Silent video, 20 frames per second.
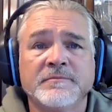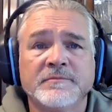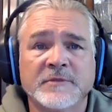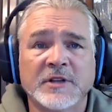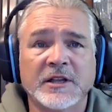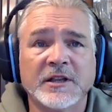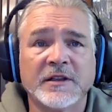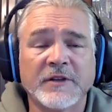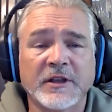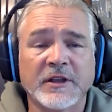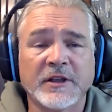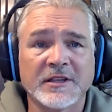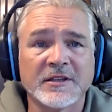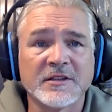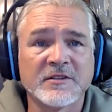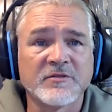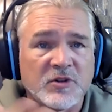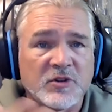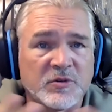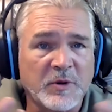Now you've got things
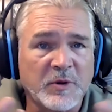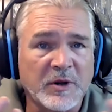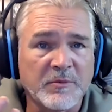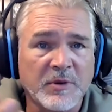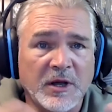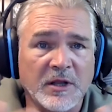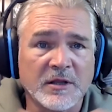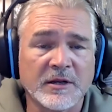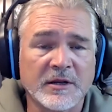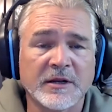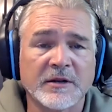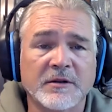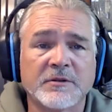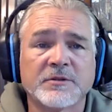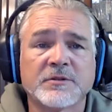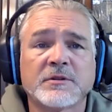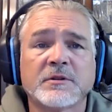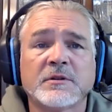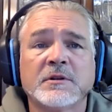for spring pollinators.